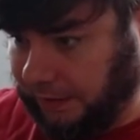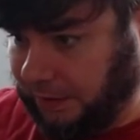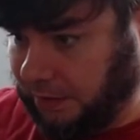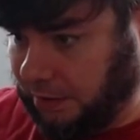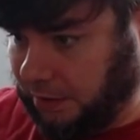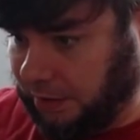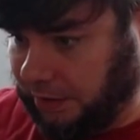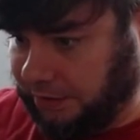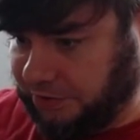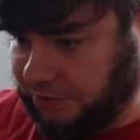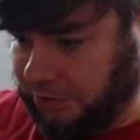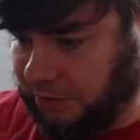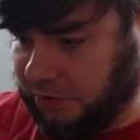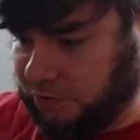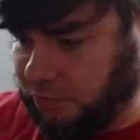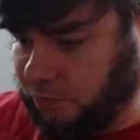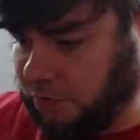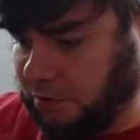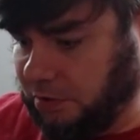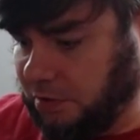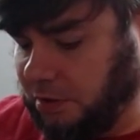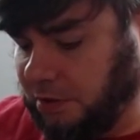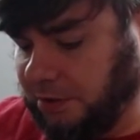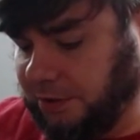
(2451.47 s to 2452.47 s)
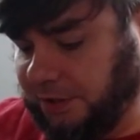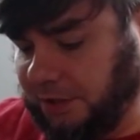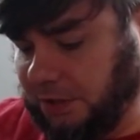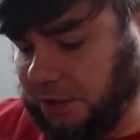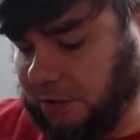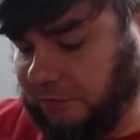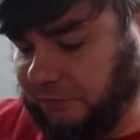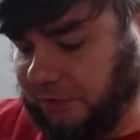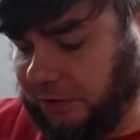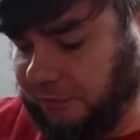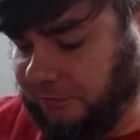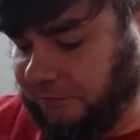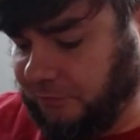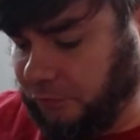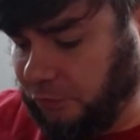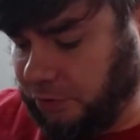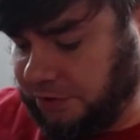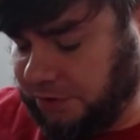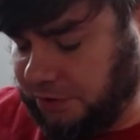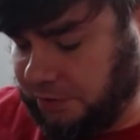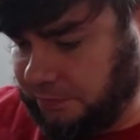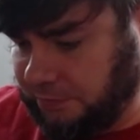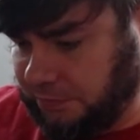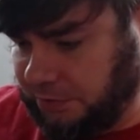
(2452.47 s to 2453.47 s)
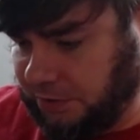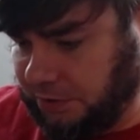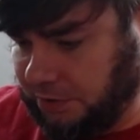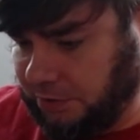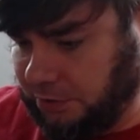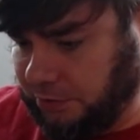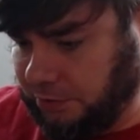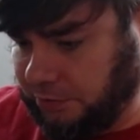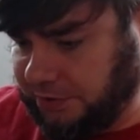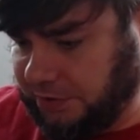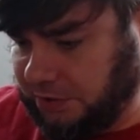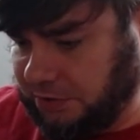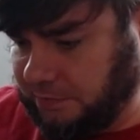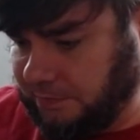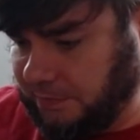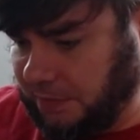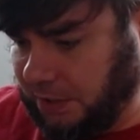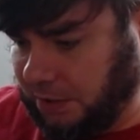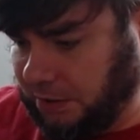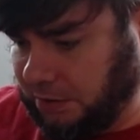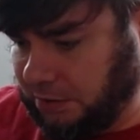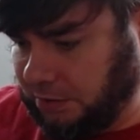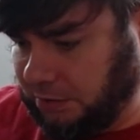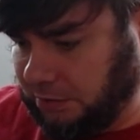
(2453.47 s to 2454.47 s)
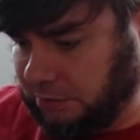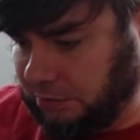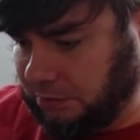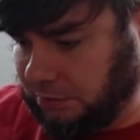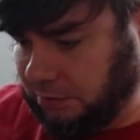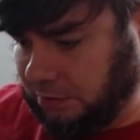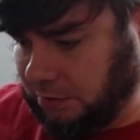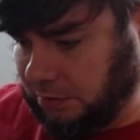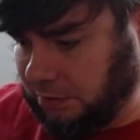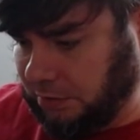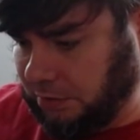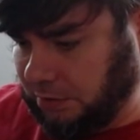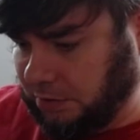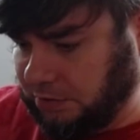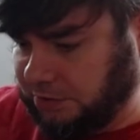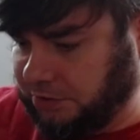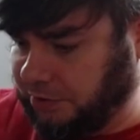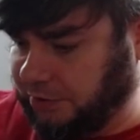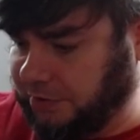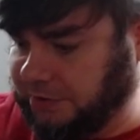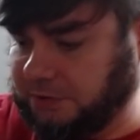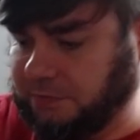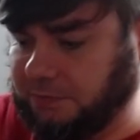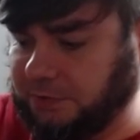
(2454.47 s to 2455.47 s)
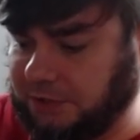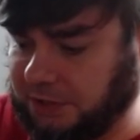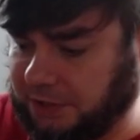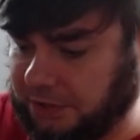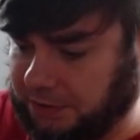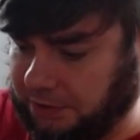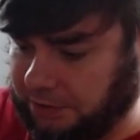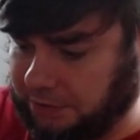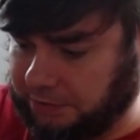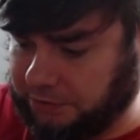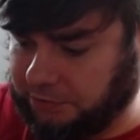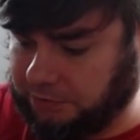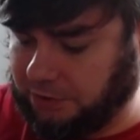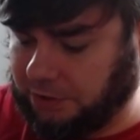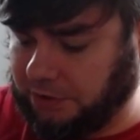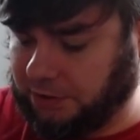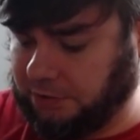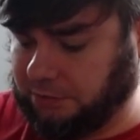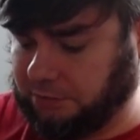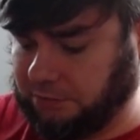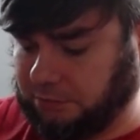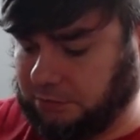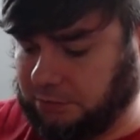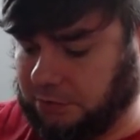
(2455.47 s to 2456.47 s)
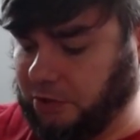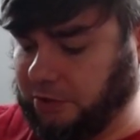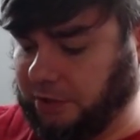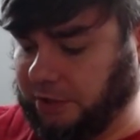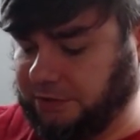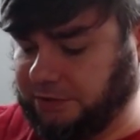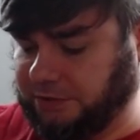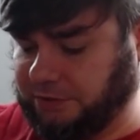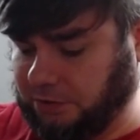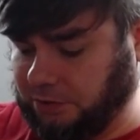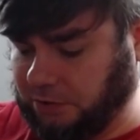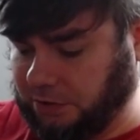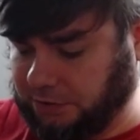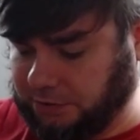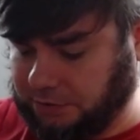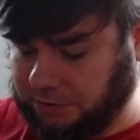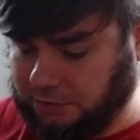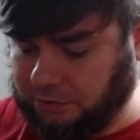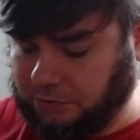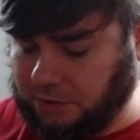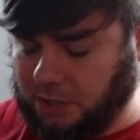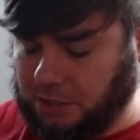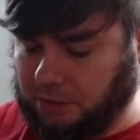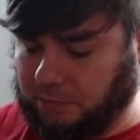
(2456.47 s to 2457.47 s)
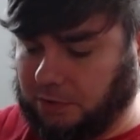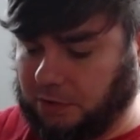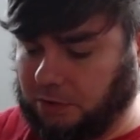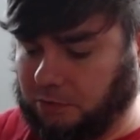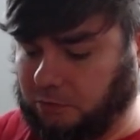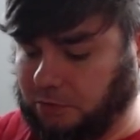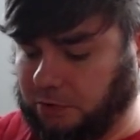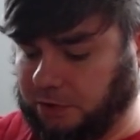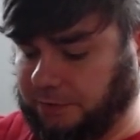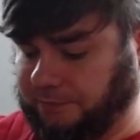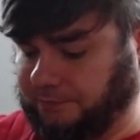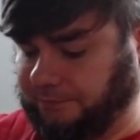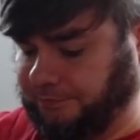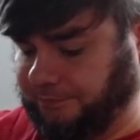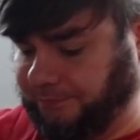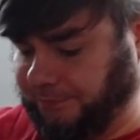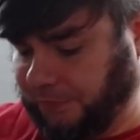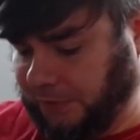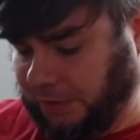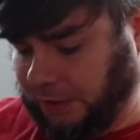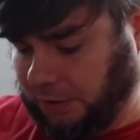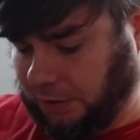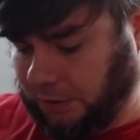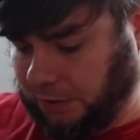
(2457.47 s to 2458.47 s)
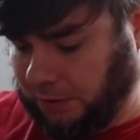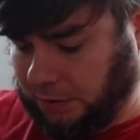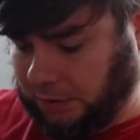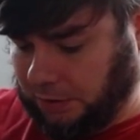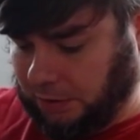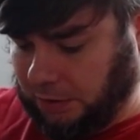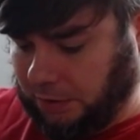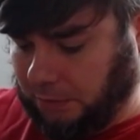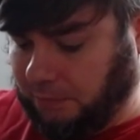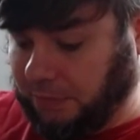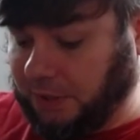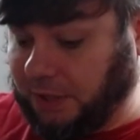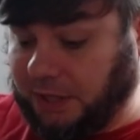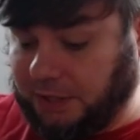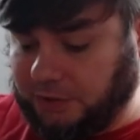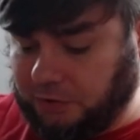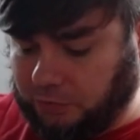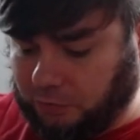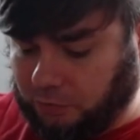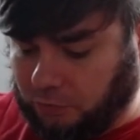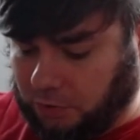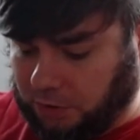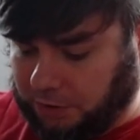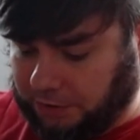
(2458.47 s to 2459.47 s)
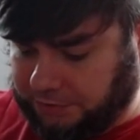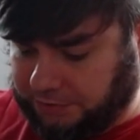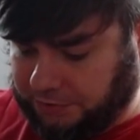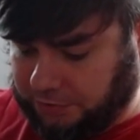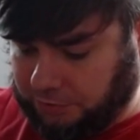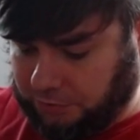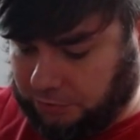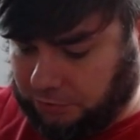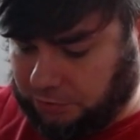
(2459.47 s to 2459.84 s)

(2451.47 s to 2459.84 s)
All right, so he has one card in hand. If I force him to use his mana, so this is protecting this, right? Yeah. Okay, so you get to do that no matter what. But I do want to